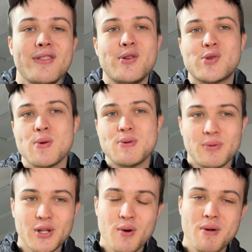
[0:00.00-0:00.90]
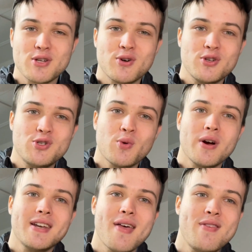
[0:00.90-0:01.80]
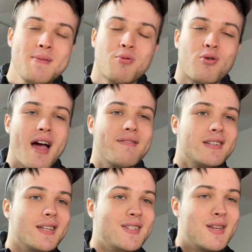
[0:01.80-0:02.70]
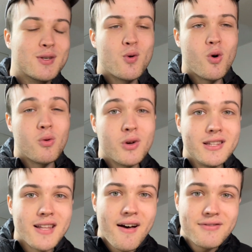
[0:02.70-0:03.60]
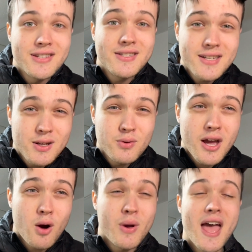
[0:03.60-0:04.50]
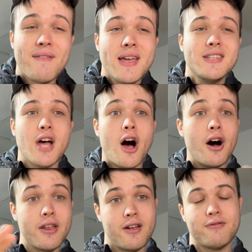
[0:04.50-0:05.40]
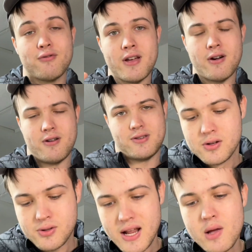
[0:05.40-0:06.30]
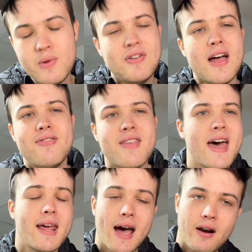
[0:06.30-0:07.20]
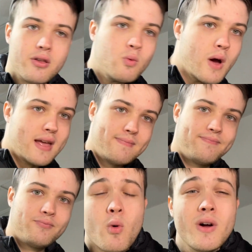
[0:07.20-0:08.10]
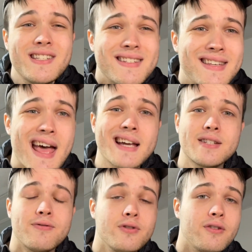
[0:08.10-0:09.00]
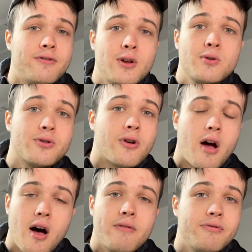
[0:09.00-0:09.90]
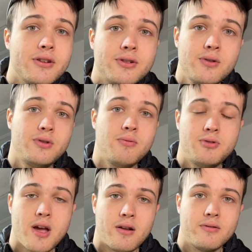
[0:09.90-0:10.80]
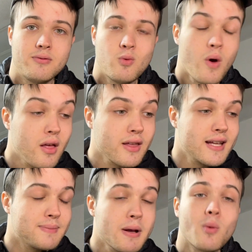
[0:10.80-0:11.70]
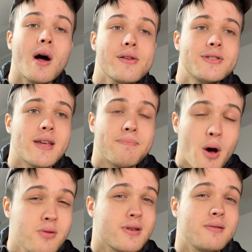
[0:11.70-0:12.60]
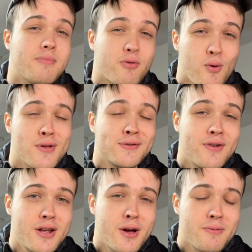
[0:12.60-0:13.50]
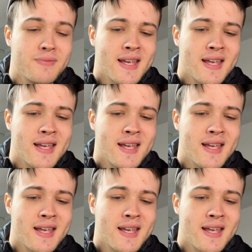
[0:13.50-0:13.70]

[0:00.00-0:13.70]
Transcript: in the description below. Make sure to join the private Discord. Would love to see you there. We have a ton of great artists. So now that we've gotten that out of the way, what's next for the future of this YouTube channel? Well, it's been a while since I posted before this video,